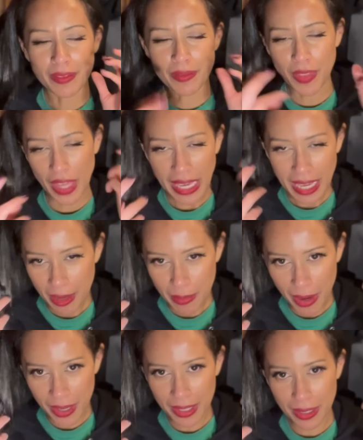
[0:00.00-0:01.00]
thinking
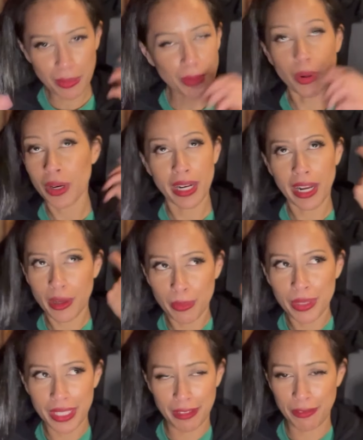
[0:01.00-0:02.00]
about it a little bit more, and I
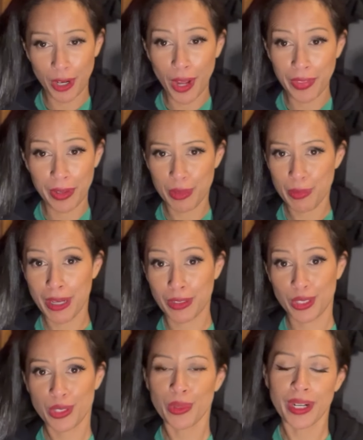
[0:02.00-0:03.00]
completely forgot that it was
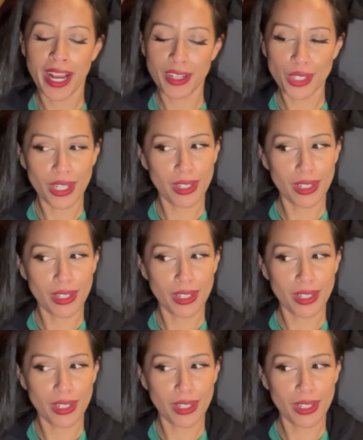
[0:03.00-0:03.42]
Patrick Stewart. Actually,